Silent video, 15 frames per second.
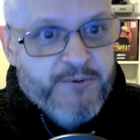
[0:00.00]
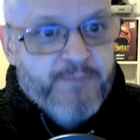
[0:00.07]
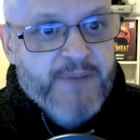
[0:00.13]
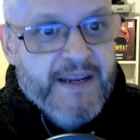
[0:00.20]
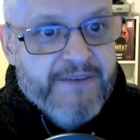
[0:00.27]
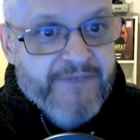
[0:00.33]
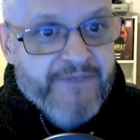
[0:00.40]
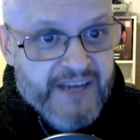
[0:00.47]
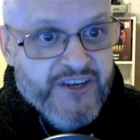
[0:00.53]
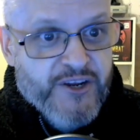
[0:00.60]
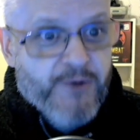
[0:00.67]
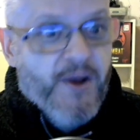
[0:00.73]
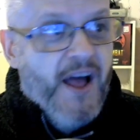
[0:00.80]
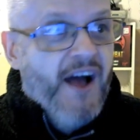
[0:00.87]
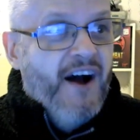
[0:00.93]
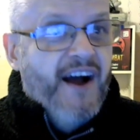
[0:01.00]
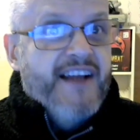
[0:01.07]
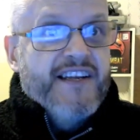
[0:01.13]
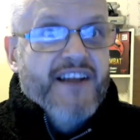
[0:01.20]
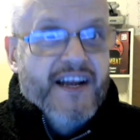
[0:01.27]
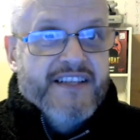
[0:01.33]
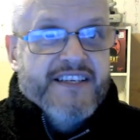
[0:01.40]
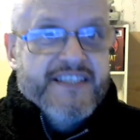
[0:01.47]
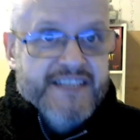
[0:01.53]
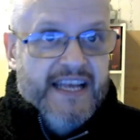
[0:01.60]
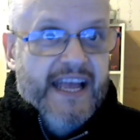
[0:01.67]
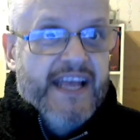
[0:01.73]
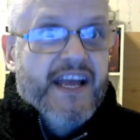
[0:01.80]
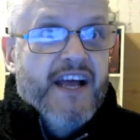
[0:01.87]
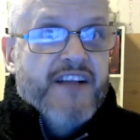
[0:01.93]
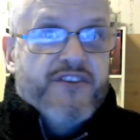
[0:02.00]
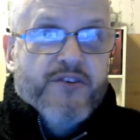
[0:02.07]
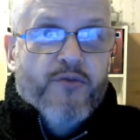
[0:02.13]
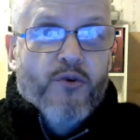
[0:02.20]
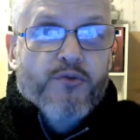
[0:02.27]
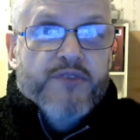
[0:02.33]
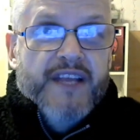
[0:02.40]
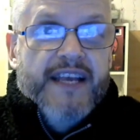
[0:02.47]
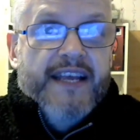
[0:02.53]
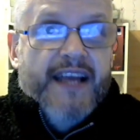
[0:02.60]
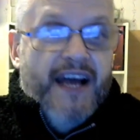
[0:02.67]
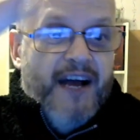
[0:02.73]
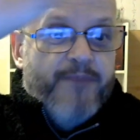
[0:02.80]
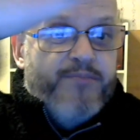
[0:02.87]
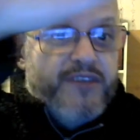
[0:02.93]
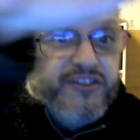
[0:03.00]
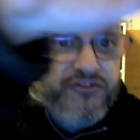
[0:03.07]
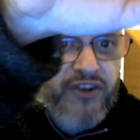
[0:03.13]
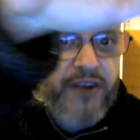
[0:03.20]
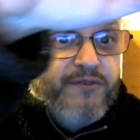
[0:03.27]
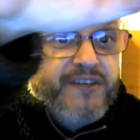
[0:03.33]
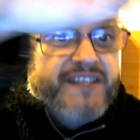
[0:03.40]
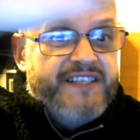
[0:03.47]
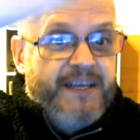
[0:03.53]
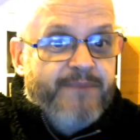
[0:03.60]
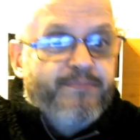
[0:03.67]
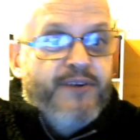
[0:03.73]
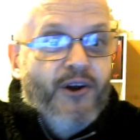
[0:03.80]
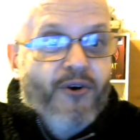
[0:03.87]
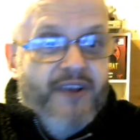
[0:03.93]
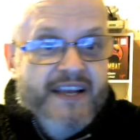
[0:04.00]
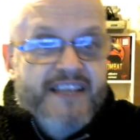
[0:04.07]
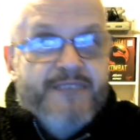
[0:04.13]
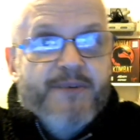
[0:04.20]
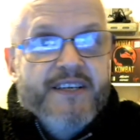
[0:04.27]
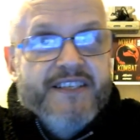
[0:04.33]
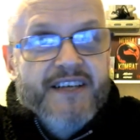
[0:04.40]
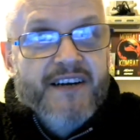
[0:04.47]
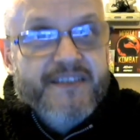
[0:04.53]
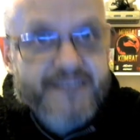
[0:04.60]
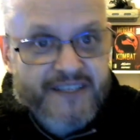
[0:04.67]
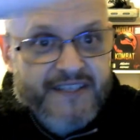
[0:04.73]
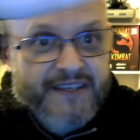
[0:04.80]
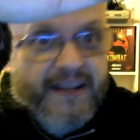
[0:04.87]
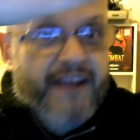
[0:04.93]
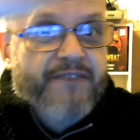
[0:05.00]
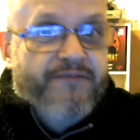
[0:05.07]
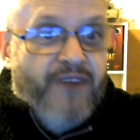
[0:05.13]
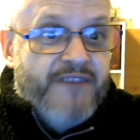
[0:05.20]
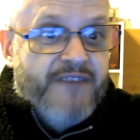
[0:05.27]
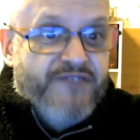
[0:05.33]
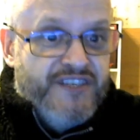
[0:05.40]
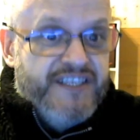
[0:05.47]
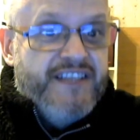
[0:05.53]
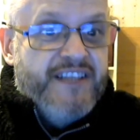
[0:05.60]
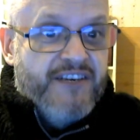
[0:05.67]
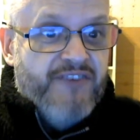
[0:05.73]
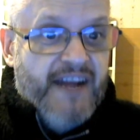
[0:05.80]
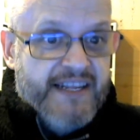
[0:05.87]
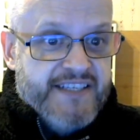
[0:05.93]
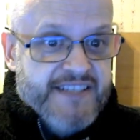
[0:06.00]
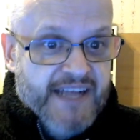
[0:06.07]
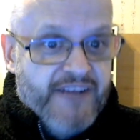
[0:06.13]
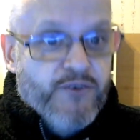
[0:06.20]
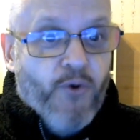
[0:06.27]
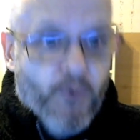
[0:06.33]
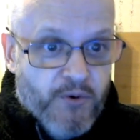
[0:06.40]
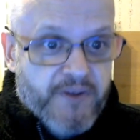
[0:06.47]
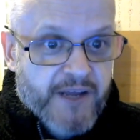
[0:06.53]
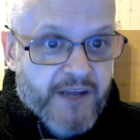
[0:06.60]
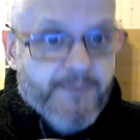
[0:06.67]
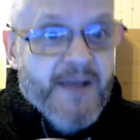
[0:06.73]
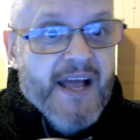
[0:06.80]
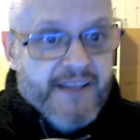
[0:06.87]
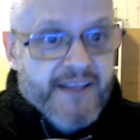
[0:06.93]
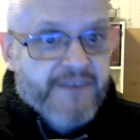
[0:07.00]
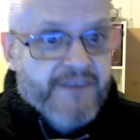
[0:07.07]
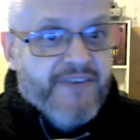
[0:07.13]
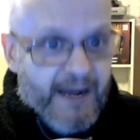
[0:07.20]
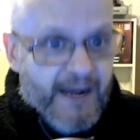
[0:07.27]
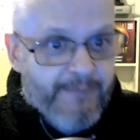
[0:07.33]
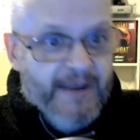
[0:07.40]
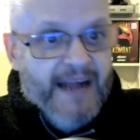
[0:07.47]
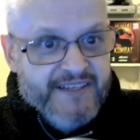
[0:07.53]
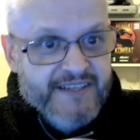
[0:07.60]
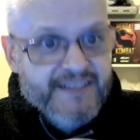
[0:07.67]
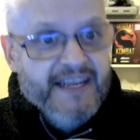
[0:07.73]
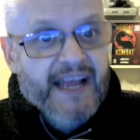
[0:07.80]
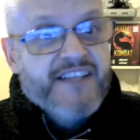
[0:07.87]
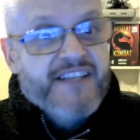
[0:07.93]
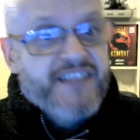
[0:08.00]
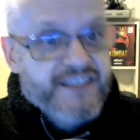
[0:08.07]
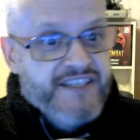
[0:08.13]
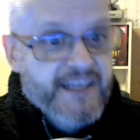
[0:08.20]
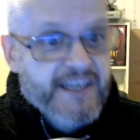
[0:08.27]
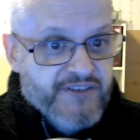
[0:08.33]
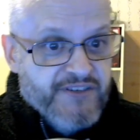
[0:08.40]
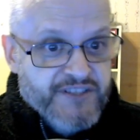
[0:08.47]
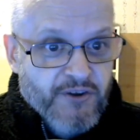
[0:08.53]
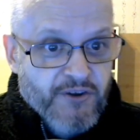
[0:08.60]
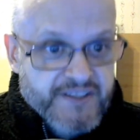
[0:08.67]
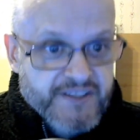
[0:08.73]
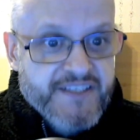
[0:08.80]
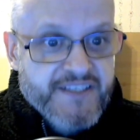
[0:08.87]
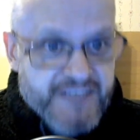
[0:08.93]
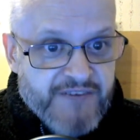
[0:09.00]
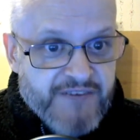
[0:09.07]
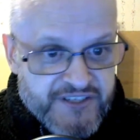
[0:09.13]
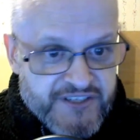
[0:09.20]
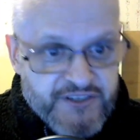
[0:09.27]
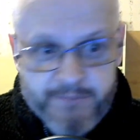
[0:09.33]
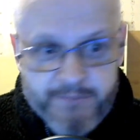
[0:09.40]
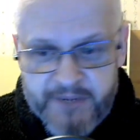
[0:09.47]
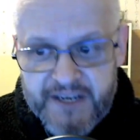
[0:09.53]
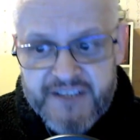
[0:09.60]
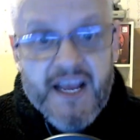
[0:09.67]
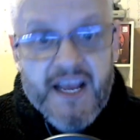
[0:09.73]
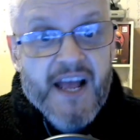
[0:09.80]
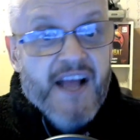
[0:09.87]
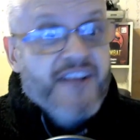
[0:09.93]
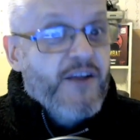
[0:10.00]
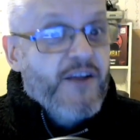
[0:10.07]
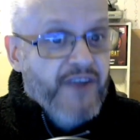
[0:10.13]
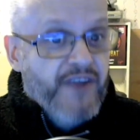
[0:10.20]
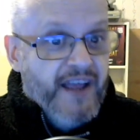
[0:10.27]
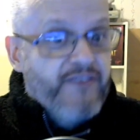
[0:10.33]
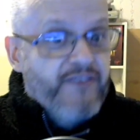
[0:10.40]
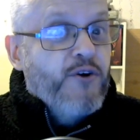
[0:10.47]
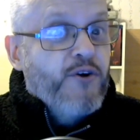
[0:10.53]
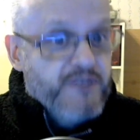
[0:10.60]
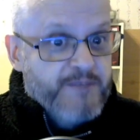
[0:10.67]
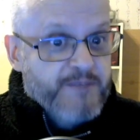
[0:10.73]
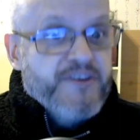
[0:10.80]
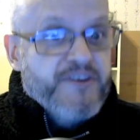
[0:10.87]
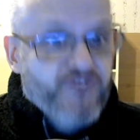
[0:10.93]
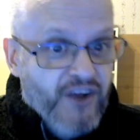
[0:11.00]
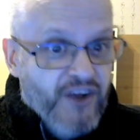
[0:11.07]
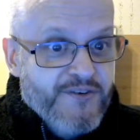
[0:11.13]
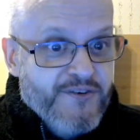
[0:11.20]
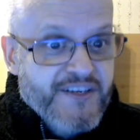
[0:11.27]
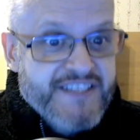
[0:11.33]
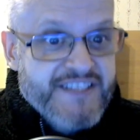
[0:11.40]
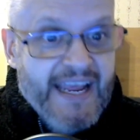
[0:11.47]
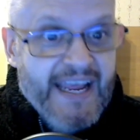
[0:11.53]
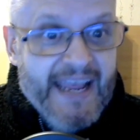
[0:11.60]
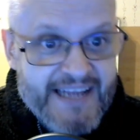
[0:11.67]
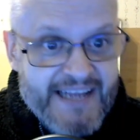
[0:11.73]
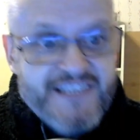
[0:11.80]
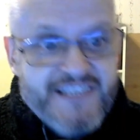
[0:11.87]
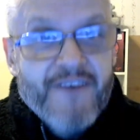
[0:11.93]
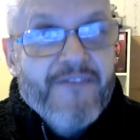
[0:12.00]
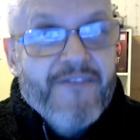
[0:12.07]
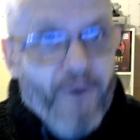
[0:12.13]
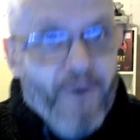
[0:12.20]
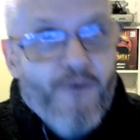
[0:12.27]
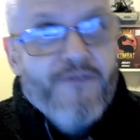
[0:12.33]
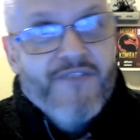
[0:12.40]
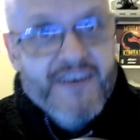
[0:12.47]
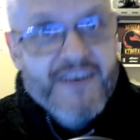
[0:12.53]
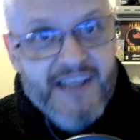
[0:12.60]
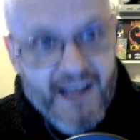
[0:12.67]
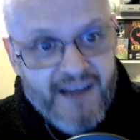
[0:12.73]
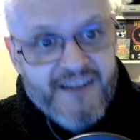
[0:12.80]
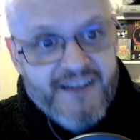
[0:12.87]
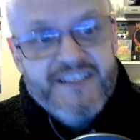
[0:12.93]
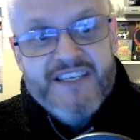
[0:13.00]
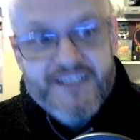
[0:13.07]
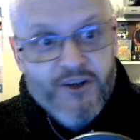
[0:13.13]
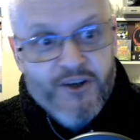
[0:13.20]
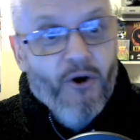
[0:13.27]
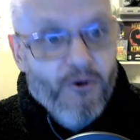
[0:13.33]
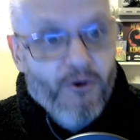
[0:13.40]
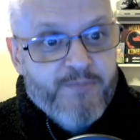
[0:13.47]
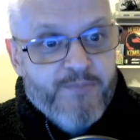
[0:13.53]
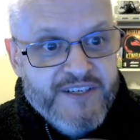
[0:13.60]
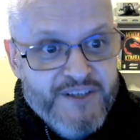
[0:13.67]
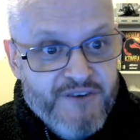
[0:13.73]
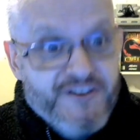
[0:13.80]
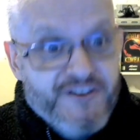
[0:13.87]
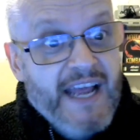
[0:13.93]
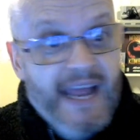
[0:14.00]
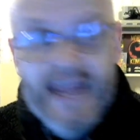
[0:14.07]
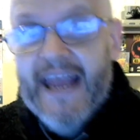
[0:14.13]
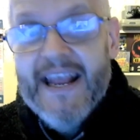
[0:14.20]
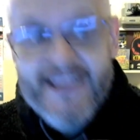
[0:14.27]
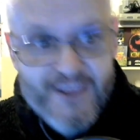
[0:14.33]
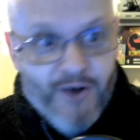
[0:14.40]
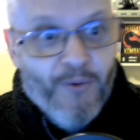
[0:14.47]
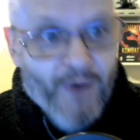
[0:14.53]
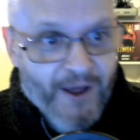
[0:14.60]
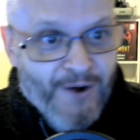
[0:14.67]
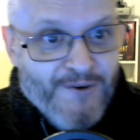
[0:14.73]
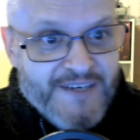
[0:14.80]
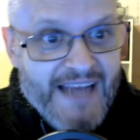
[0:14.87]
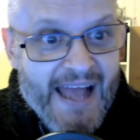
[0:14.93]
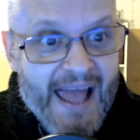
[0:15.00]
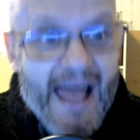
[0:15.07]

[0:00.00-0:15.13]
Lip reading: big thank you I'd like to say to all the Patronus employees, which are just in front of us in the grandstand, all of them that have come out today to cheer us on, because don't forget, of course, Patronus is the 4th largest oil producer in the world